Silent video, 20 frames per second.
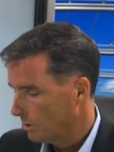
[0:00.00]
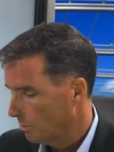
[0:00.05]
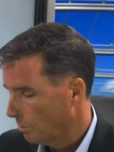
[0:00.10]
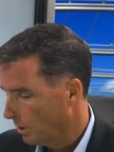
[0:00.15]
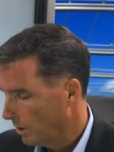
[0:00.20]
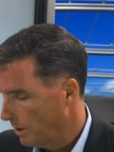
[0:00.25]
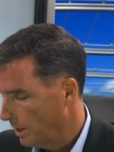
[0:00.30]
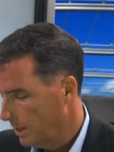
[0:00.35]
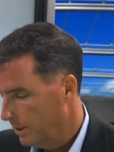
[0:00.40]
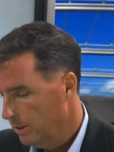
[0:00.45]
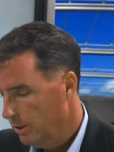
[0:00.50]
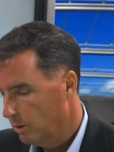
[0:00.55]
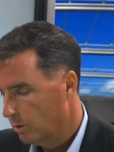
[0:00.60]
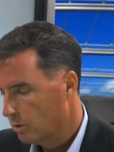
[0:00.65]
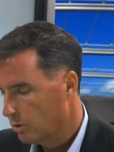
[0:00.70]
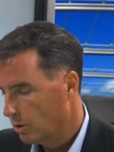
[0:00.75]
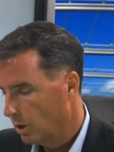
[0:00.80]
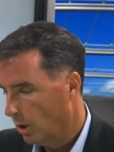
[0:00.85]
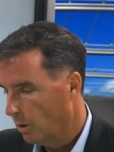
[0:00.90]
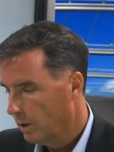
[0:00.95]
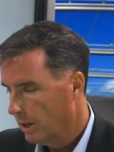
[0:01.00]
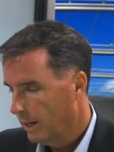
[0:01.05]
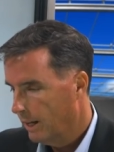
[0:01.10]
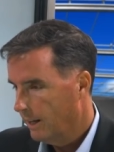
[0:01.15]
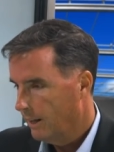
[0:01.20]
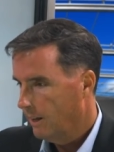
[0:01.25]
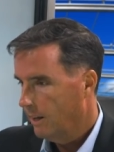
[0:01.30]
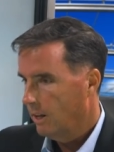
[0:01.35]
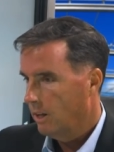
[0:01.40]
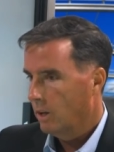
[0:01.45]
and what do they do? So
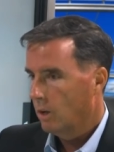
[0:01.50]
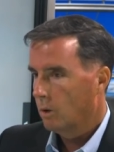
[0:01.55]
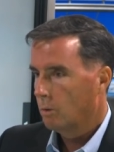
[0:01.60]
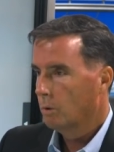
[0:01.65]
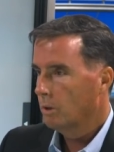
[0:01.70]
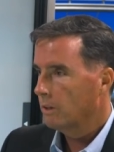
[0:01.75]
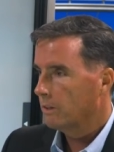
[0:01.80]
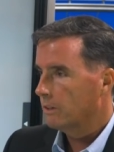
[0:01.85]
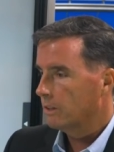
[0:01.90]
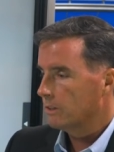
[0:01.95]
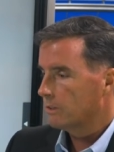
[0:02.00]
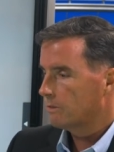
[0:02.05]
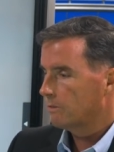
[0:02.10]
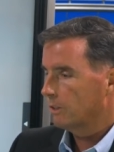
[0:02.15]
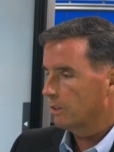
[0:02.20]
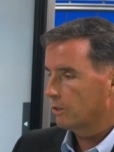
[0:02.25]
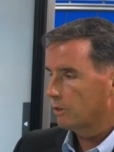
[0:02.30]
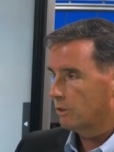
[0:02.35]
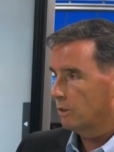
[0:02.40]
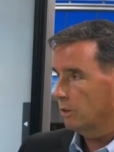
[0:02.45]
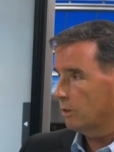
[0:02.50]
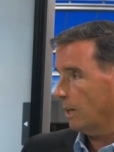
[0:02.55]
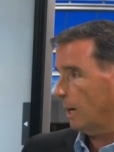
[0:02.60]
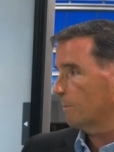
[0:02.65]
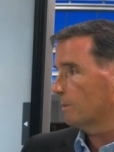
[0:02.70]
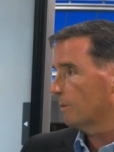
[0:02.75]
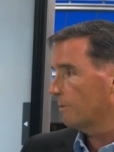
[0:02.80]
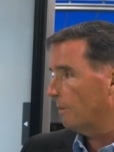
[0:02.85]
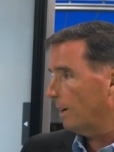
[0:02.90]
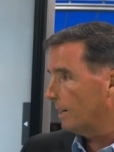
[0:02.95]
really there's, there's two
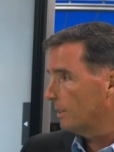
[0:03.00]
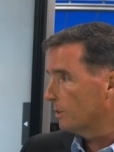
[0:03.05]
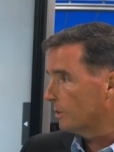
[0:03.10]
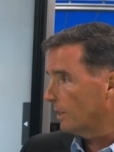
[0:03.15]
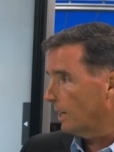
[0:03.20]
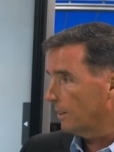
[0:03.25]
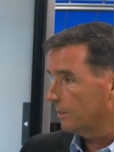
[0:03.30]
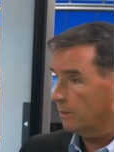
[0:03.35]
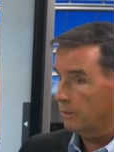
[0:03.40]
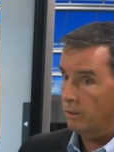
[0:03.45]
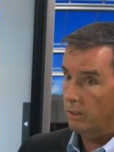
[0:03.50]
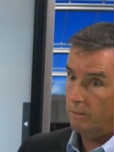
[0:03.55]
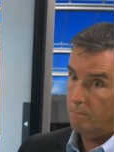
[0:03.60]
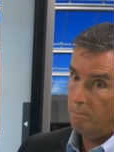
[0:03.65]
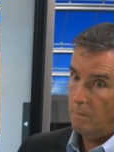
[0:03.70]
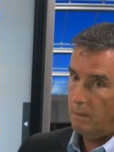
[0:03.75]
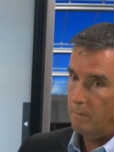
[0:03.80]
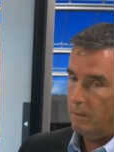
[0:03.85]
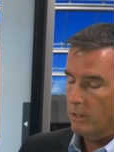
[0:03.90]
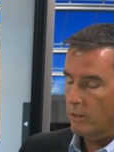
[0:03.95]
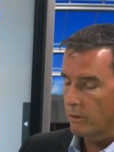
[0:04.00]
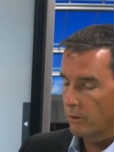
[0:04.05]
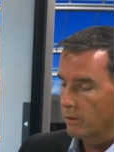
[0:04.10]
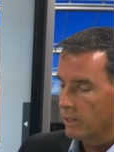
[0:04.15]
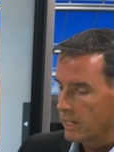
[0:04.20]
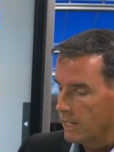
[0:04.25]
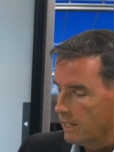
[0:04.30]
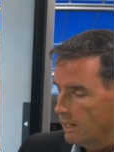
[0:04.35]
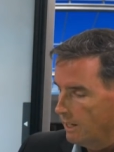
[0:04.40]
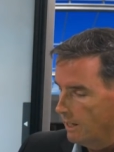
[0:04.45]
types of advisors out there, or maybe
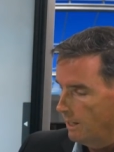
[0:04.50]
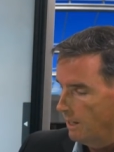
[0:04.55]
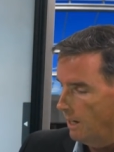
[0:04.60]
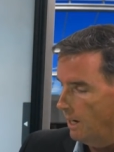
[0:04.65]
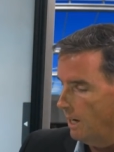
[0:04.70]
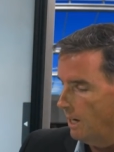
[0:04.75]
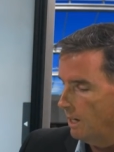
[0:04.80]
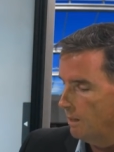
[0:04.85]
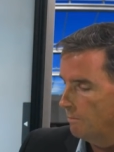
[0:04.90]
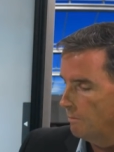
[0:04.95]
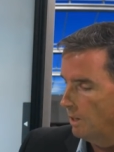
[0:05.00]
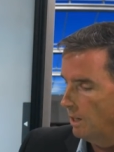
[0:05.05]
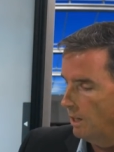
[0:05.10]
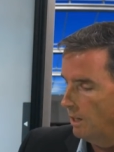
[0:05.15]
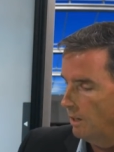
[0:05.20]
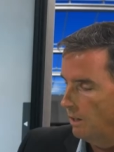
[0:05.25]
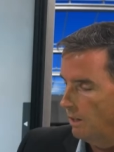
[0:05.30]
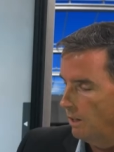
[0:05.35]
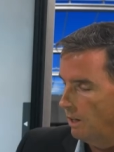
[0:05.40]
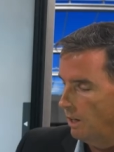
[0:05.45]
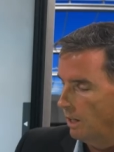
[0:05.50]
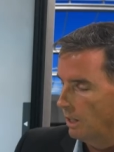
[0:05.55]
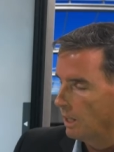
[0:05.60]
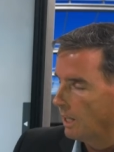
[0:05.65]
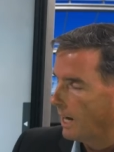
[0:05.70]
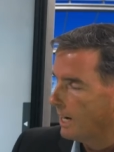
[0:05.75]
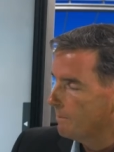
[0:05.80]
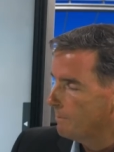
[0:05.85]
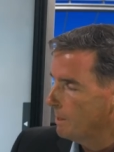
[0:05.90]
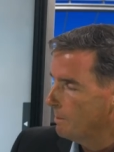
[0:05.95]
three. Um, a
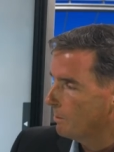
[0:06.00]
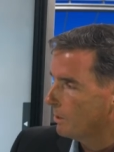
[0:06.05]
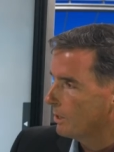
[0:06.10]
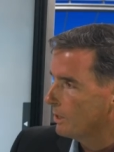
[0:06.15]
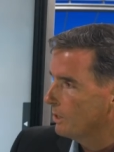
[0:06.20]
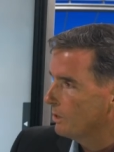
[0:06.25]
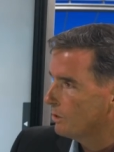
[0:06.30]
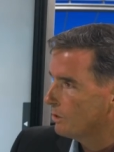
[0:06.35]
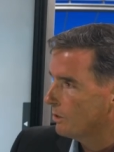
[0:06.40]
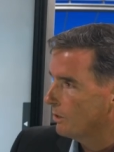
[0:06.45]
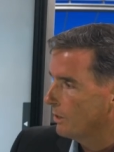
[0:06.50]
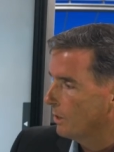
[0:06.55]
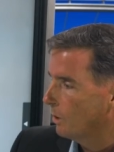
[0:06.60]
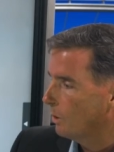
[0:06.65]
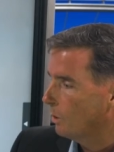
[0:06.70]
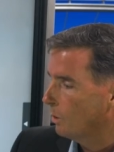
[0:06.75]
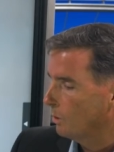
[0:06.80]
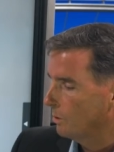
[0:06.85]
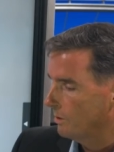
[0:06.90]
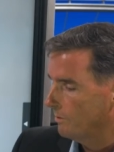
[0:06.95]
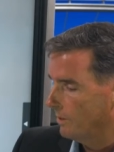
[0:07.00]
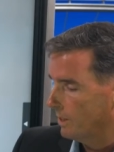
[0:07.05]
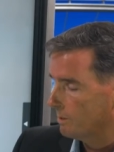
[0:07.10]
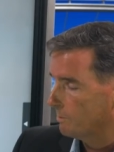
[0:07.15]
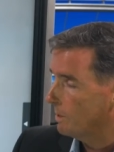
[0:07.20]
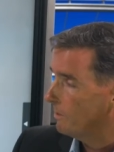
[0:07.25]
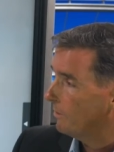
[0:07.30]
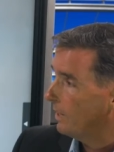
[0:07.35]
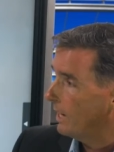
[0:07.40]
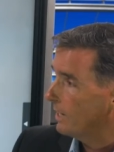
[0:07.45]
lot of people are used to the old
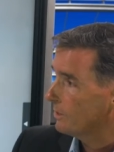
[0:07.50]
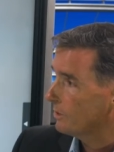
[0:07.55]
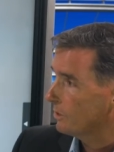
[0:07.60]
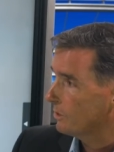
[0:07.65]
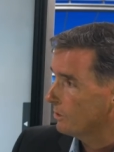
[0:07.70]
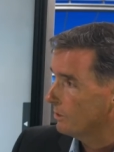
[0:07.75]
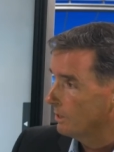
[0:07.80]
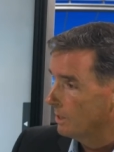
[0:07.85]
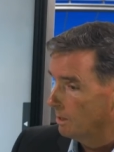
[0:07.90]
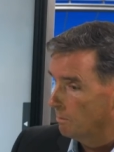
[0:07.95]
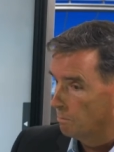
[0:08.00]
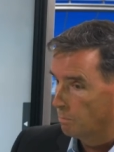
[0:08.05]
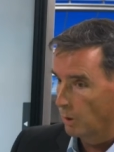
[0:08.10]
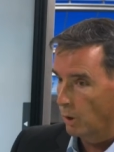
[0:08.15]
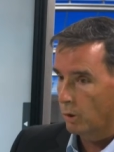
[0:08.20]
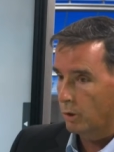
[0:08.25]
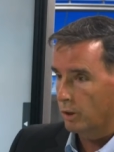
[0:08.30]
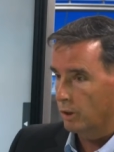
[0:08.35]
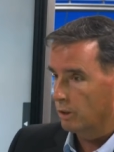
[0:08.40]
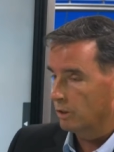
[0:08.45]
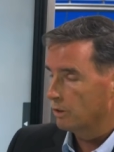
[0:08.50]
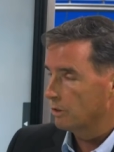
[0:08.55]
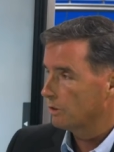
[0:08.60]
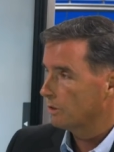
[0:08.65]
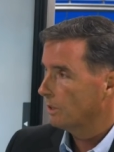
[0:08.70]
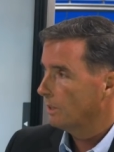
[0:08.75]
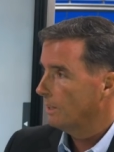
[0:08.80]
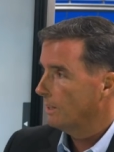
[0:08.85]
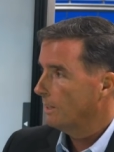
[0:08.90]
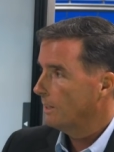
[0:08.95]
investment advisors, the brokers,
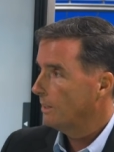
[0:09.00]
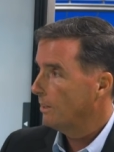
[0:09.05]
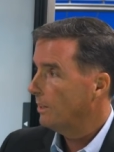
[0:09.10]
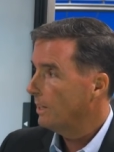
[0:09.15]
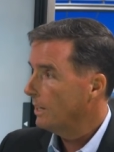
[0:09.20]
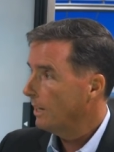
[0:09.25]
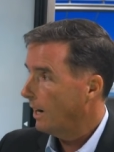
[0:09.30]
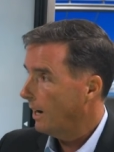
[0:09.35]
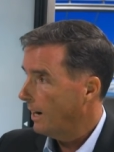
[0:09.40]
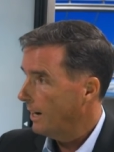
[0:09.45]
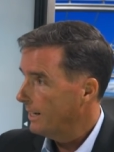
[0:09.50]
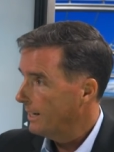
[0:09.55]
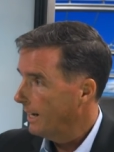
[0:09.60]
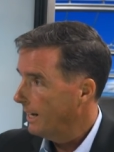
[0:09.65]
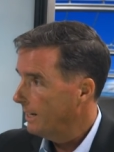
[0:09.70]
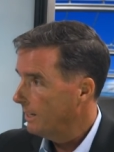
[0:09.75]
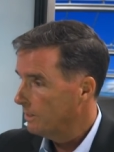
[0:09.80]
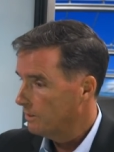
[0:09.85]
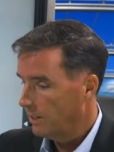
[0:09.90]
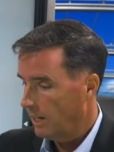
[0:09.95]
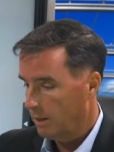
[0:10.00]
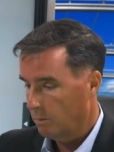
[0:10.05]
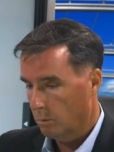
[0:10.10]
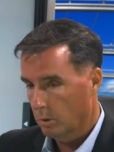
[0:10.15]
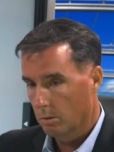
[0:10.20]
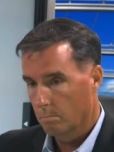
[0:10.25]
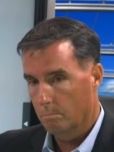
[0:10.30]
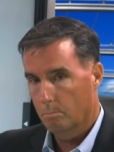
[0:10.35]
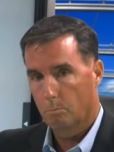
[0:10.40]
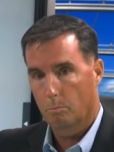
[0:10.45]
the IAs that
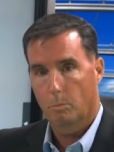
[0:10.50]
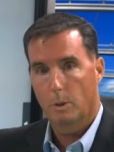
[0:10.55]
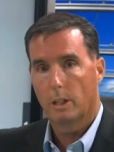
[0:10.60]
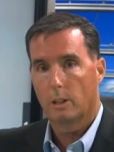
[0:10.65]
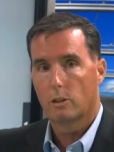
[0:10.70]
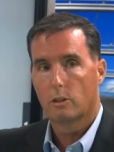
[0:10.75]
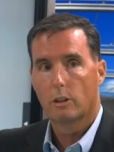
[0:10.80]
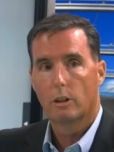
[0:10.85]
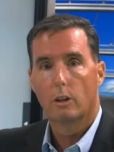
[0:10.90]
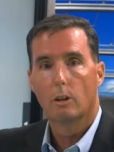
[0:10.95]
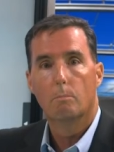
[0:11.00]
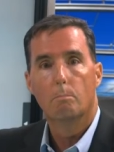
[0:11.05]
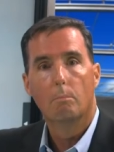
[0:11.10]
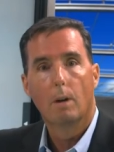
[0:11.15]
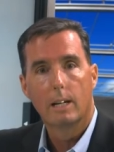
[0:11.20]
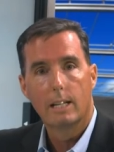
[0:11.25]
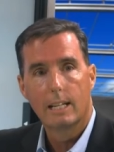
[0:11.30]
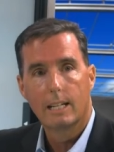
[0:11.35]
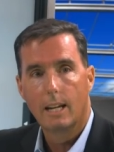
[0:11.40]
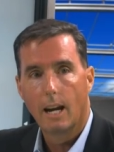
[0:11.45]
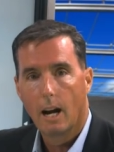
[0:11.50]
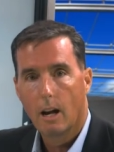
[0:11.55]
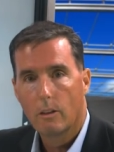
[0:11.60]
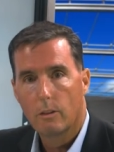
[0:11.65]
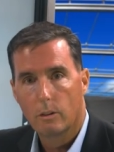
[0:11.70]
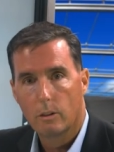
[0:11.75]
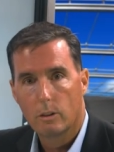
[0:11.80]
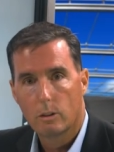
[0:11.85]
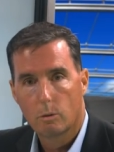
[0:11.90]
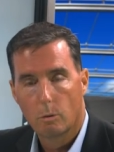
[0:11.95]
were, we consider money
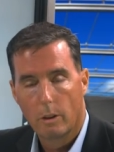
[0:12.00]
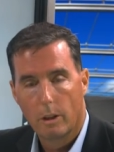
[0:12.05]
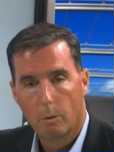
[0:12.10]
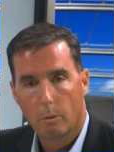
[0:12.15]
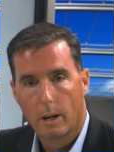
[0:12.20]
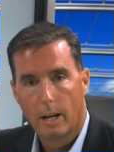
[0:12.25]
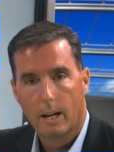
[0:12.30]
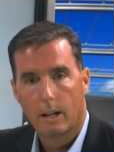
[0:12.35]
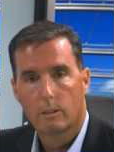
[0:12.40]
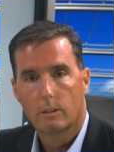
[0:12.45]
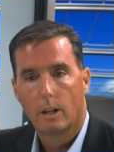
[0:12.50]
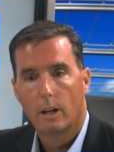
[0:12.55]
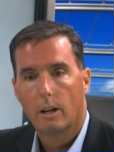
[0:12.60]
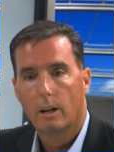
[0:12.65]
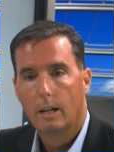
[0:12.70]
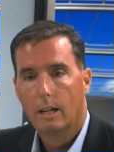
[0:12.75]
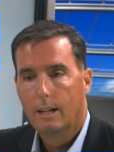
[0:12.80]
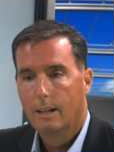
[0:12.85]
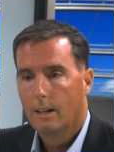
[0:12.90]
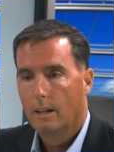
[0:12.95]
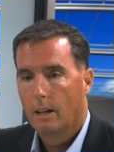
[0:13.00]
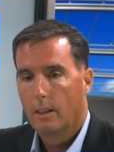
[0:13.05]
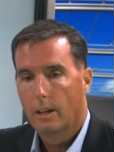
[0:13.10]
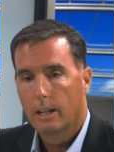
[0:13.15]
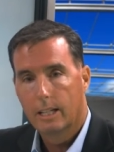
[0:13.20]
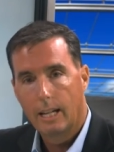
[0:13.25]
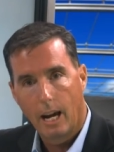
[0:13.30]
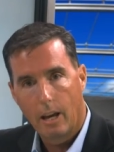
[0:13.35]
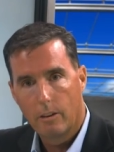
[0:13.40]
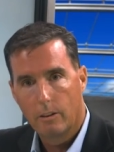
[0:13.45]
gatherers, where they went out there, they
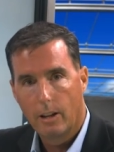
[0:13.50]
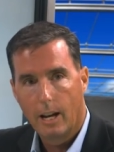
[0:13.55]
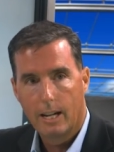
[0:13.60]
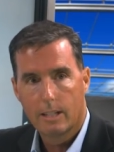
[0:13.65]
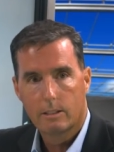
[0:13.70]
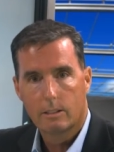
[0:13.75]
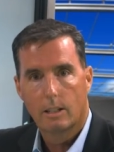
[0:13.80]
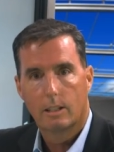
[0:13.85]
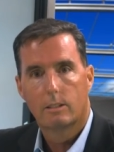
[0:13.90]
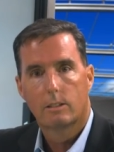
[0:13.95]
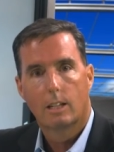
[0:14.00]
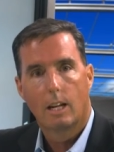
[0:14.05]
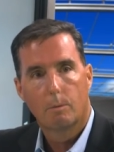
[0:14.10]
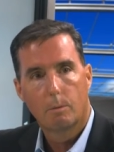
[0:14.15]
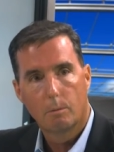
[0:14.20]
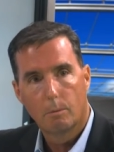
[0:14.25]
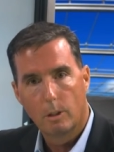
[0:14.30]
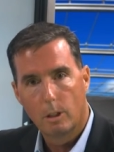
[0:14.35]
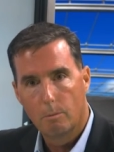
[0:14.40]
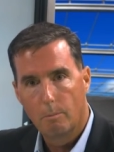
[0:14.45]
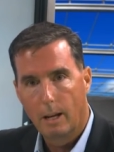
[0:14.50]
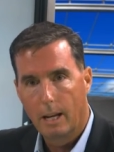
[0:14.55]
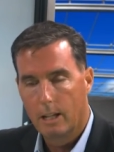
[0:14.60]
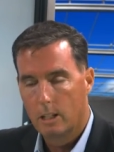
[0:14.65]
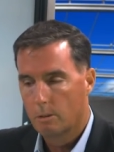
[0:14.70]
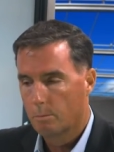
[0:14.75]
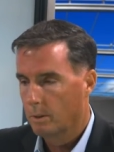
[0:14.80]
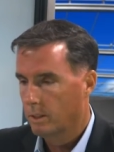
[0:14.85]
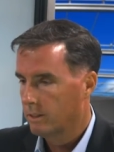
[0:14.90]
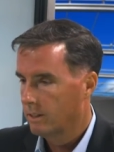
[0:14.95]
gathered assets, kept them under
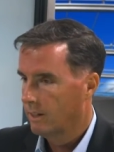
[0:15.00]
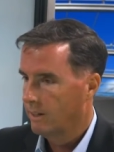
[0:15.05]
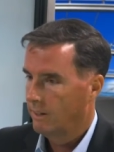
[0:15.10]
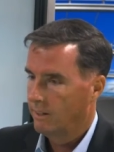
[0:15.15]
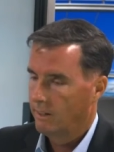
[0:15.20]
management,